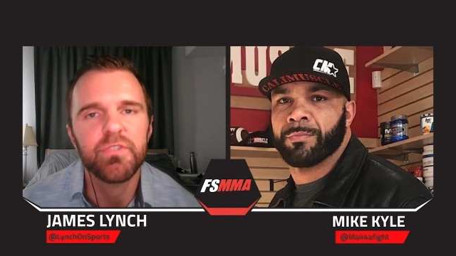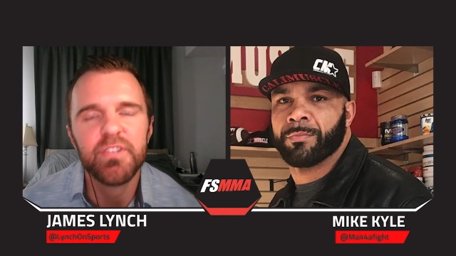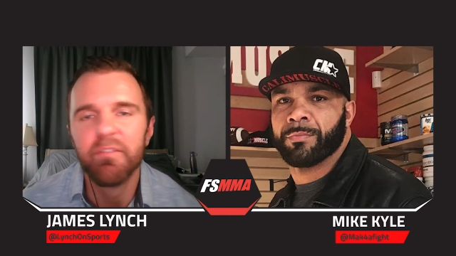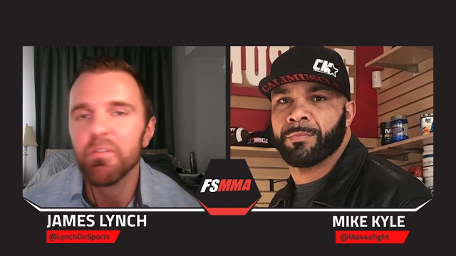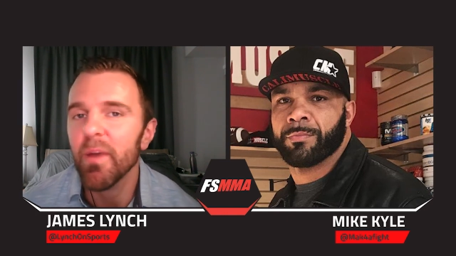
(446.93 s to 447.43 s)

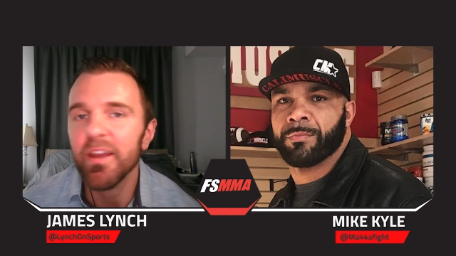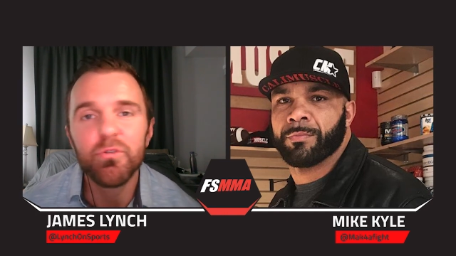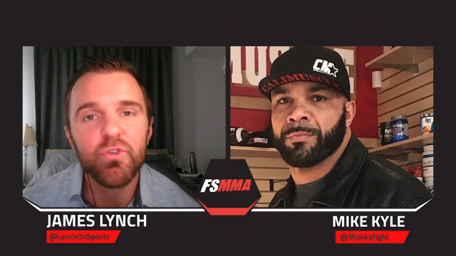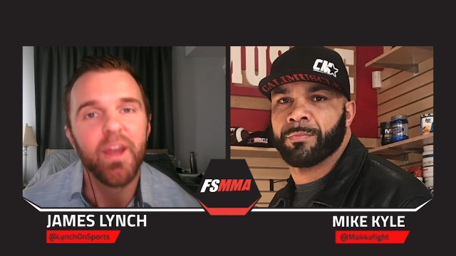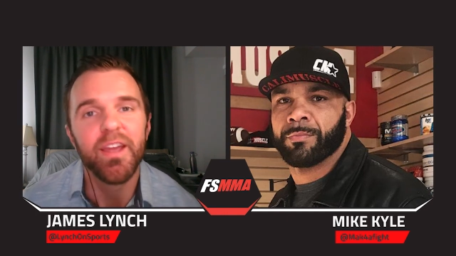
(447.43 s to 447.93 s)
Speaker 1: seventh. Mike, it
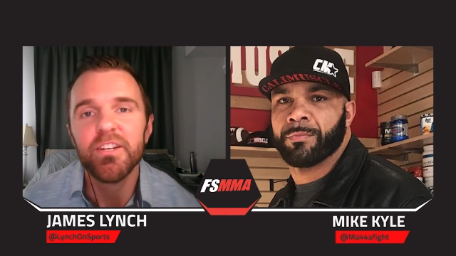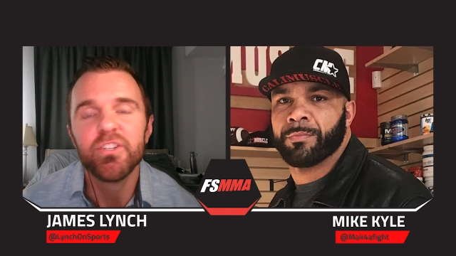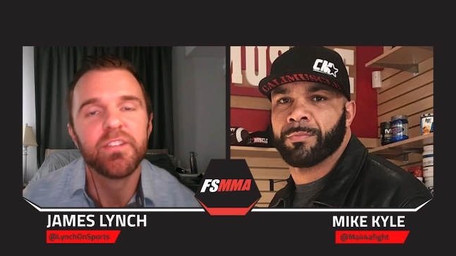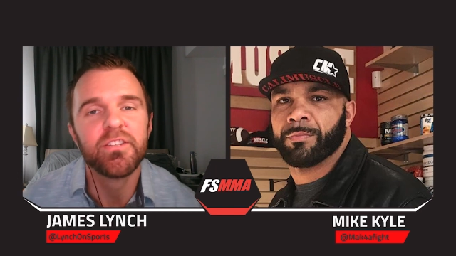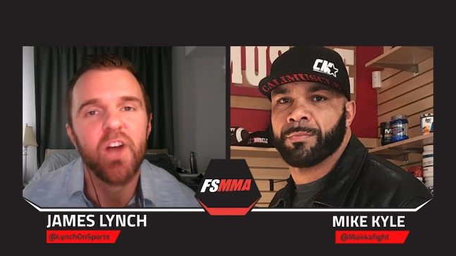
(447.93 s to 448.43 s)
was great getting a
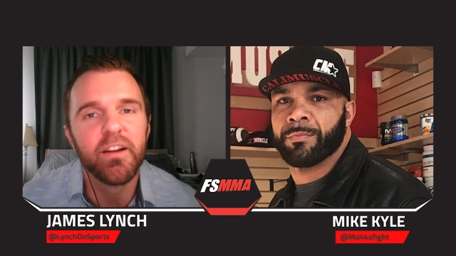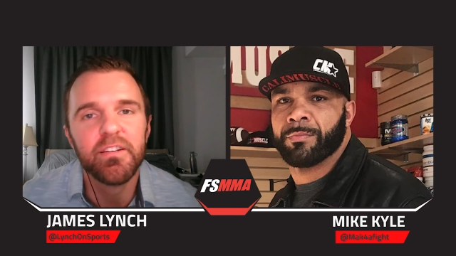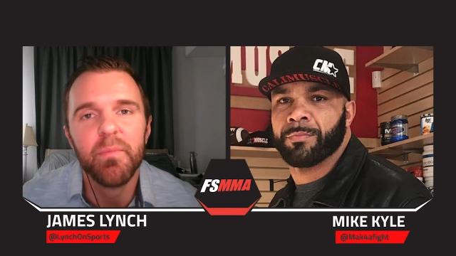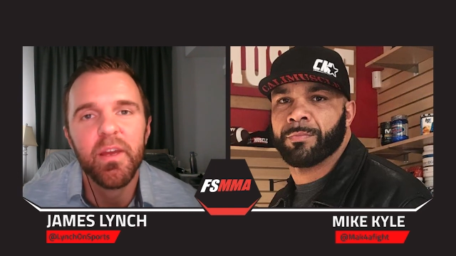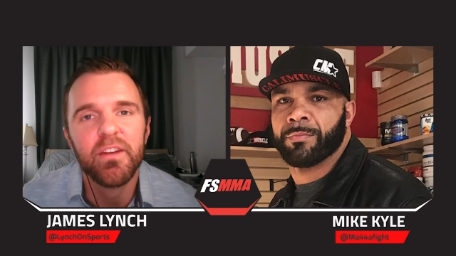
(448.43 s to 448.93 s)
chance to
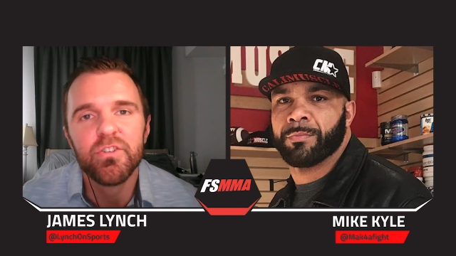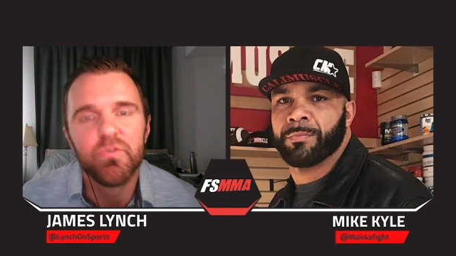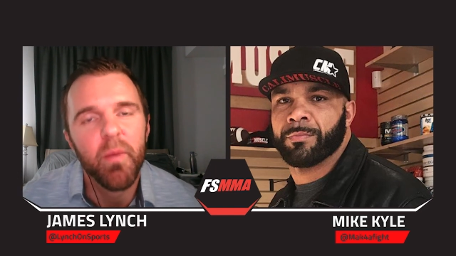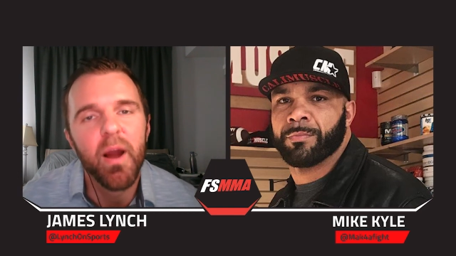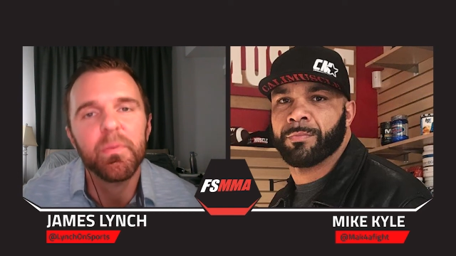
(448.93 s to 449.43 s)
talk to you, man.
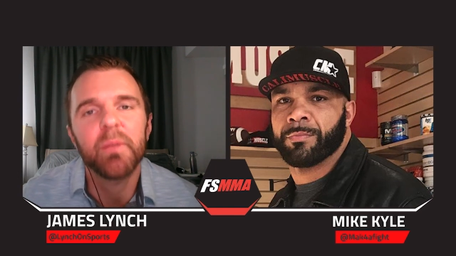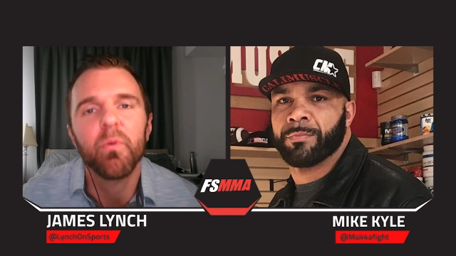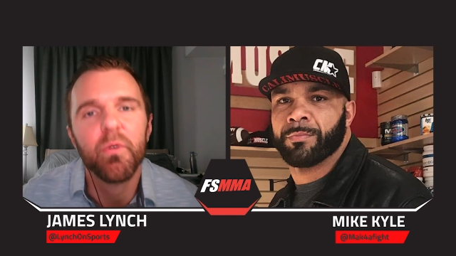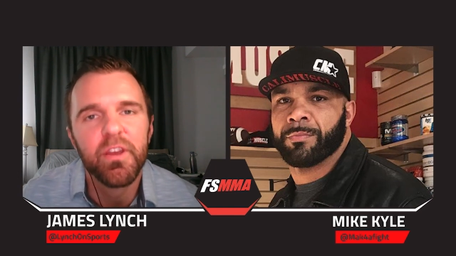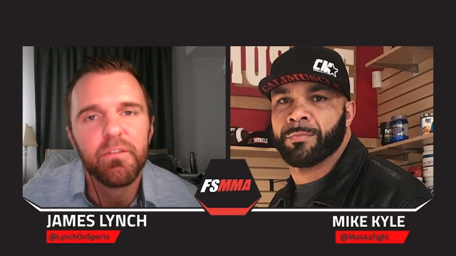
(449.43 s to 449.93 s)
Just remind
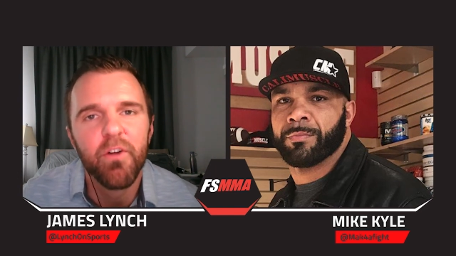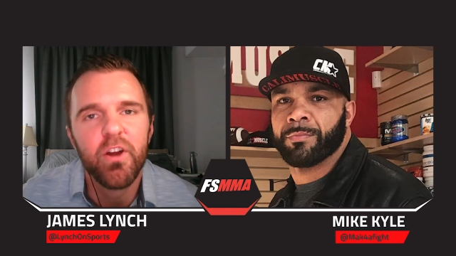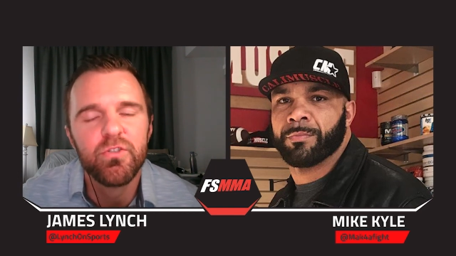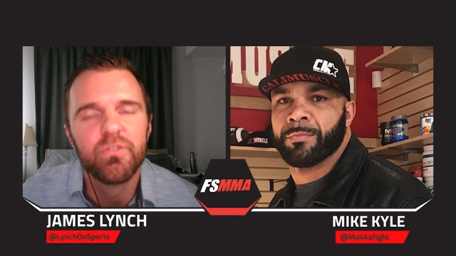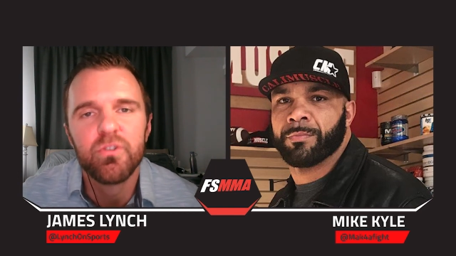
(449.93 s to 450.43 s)
people where they can
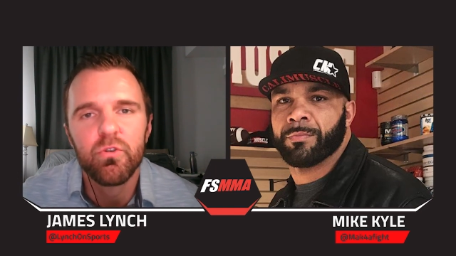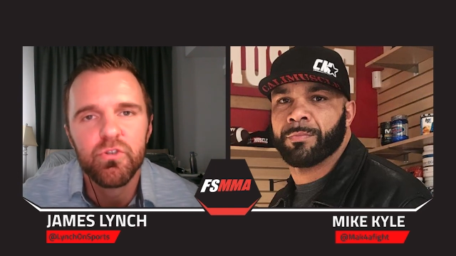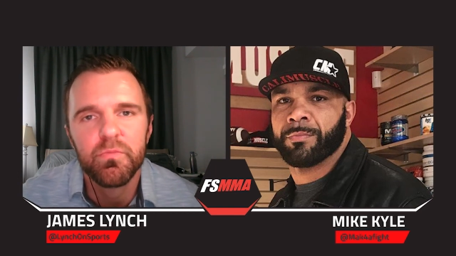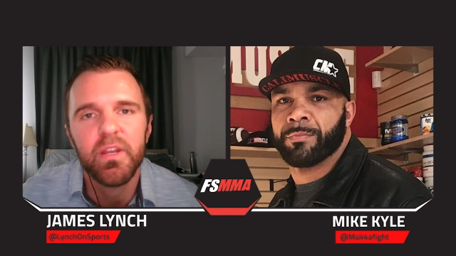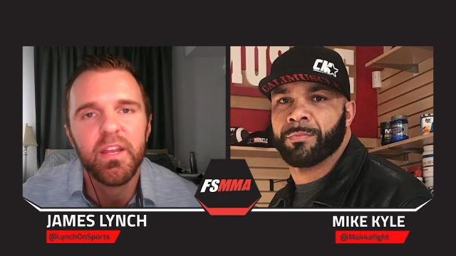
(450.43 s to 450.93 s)
find you on
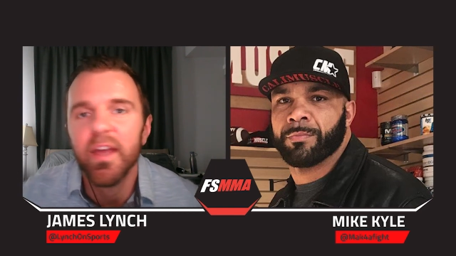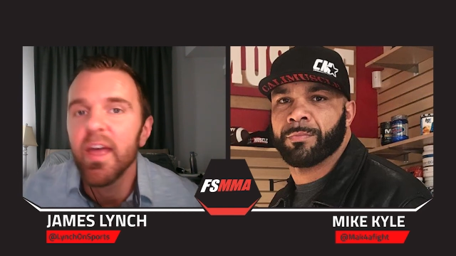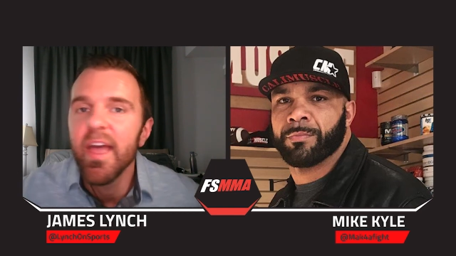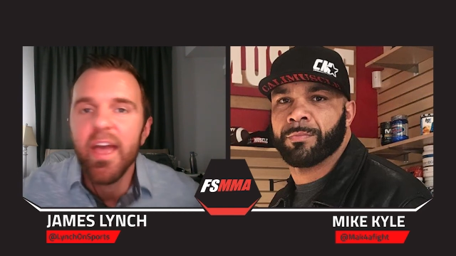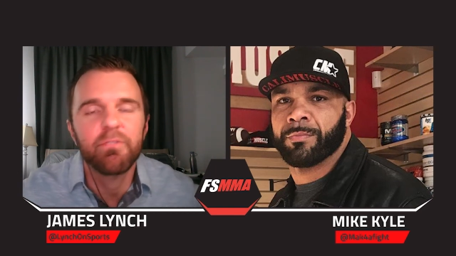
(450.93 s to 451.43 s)
social media.
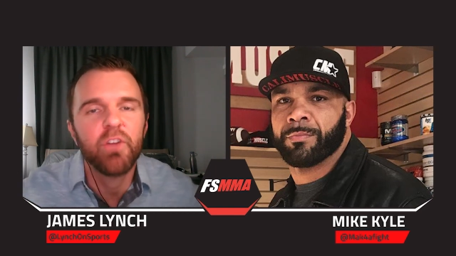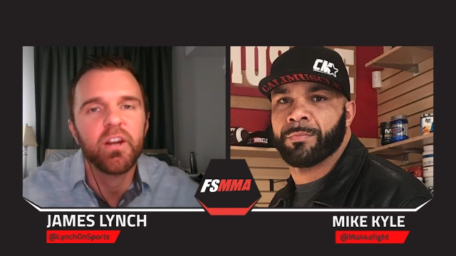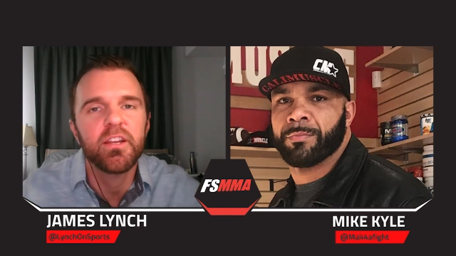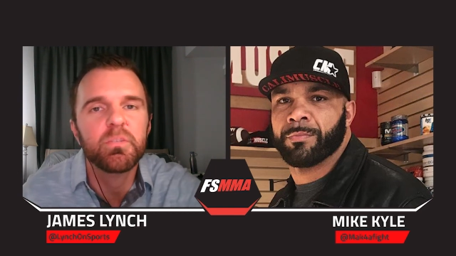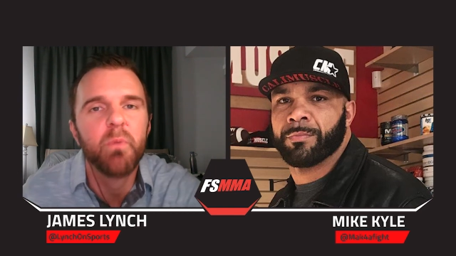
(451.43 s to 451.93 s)
And if you
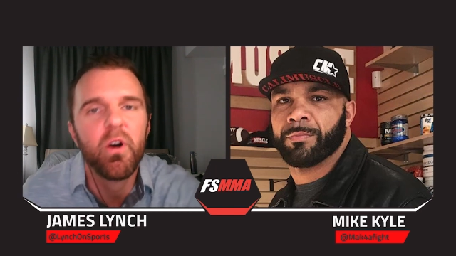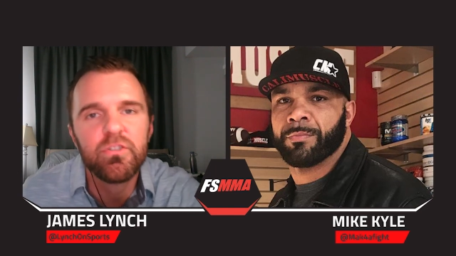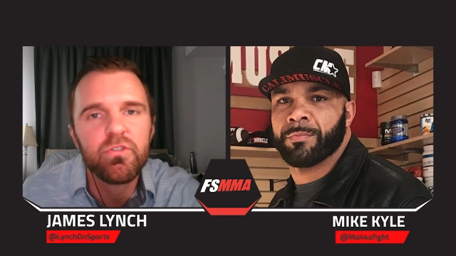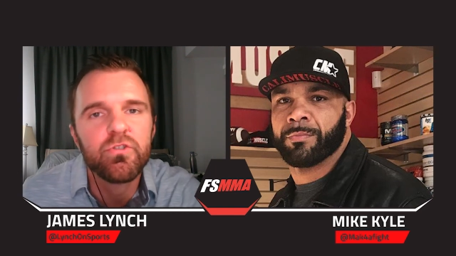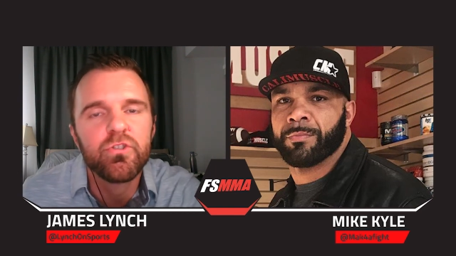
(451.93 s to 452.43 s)
got any
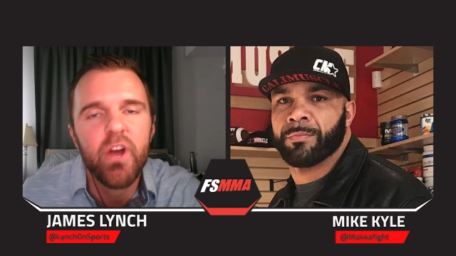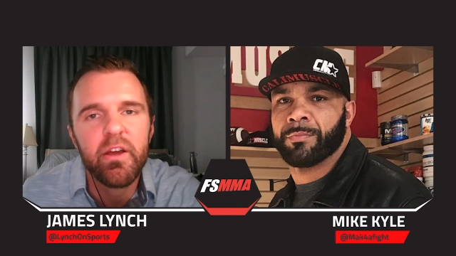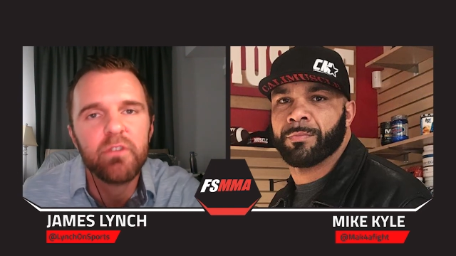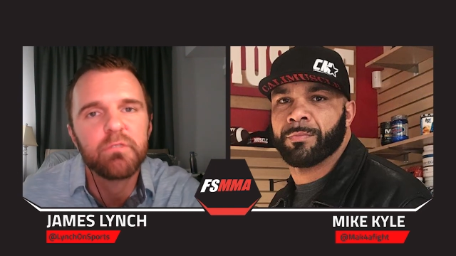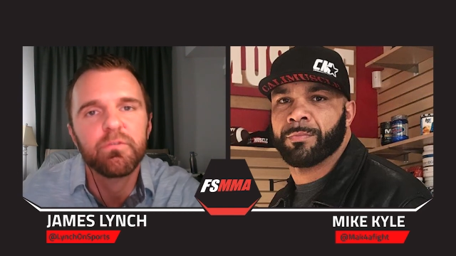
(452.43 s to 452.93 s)
sponsors or
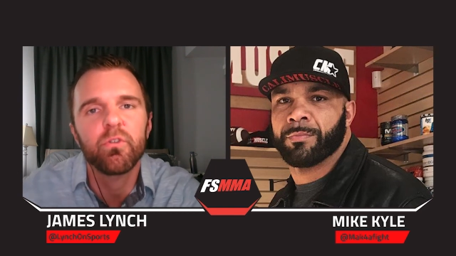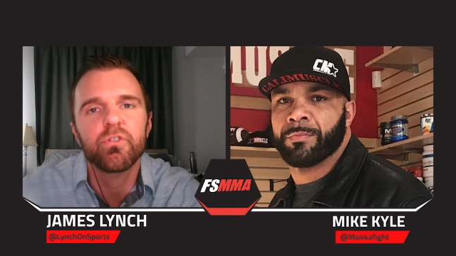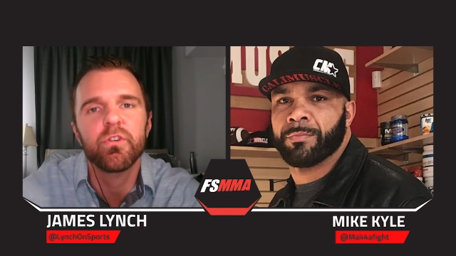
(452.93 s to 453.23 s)
shout-outs, the floor is